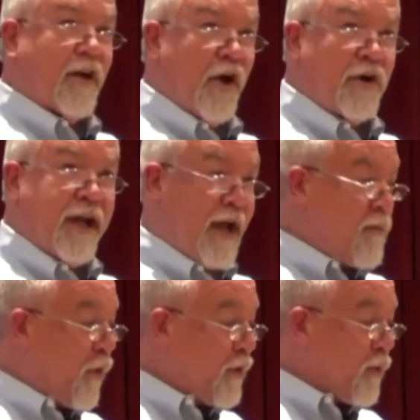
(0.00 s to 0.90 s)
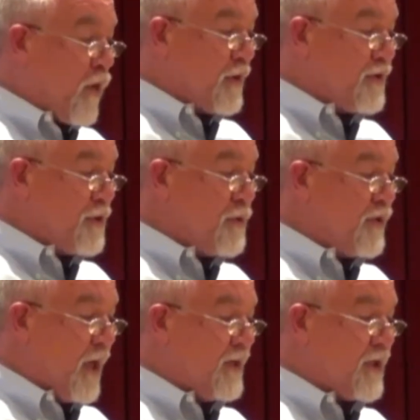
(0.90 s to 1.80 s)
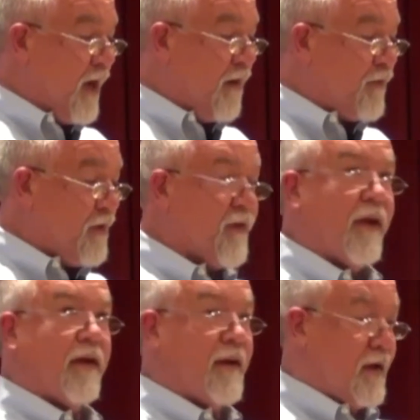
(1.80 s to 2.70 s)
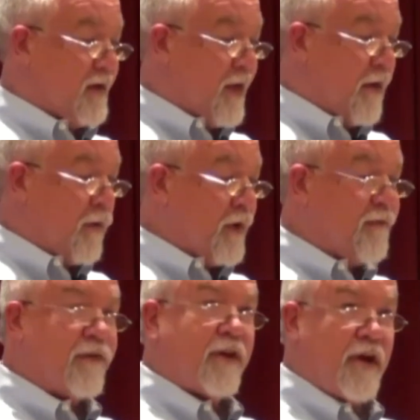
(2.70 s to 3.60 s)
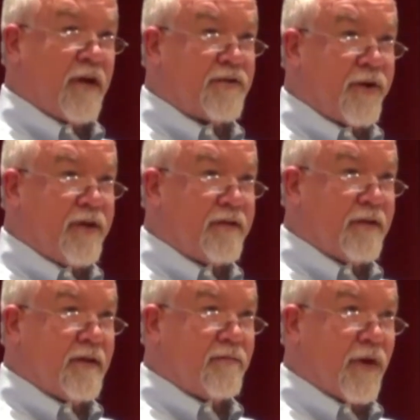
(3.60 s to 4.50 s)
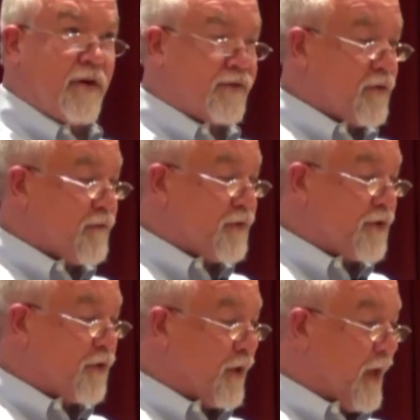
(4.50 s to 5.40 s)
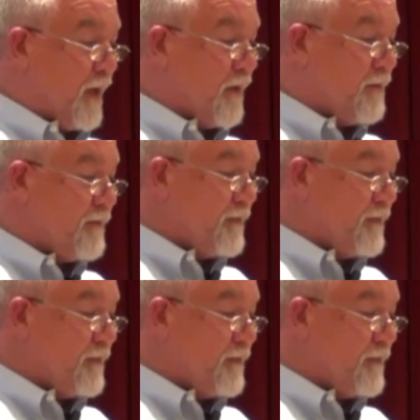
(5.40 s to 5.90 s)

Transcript: Along came World War II, changing everything, not only for the country, but also for Sugar Land.